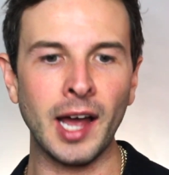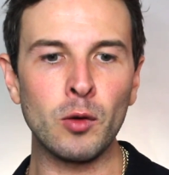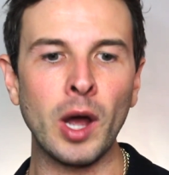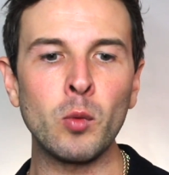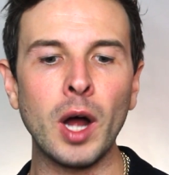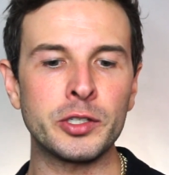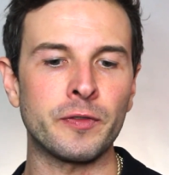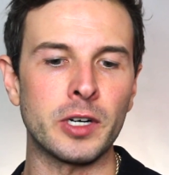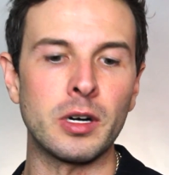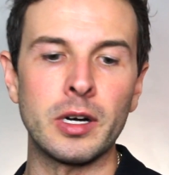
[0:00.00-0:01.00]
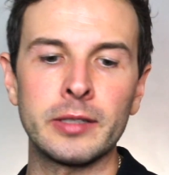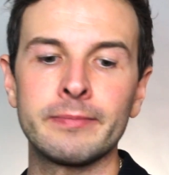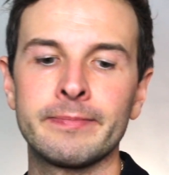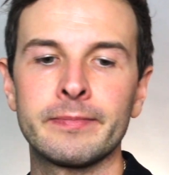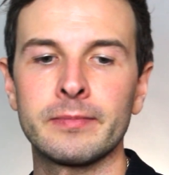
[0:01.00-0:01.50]
I, I watch for her.
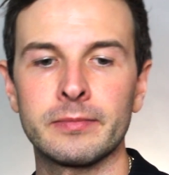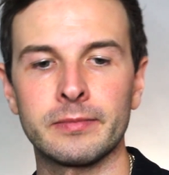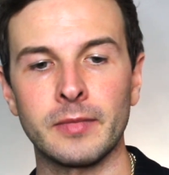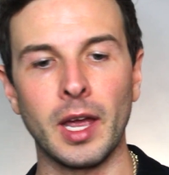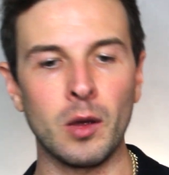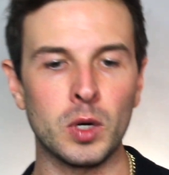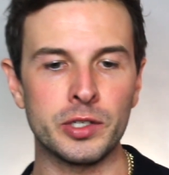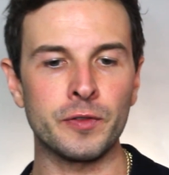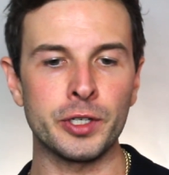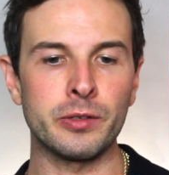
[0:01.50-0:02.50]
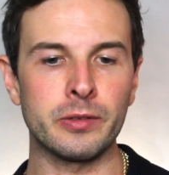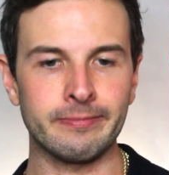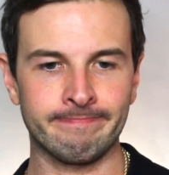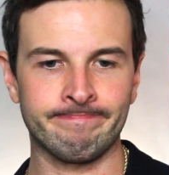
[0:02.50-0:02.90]
I watch for you.